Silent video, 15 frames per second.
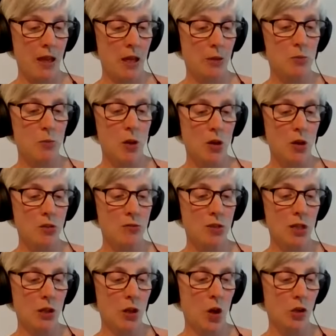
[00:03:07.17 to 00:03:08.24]
It was part of
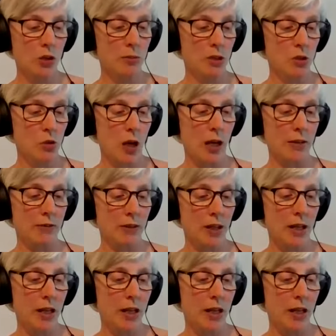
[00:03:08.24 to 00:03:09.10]
the economy drive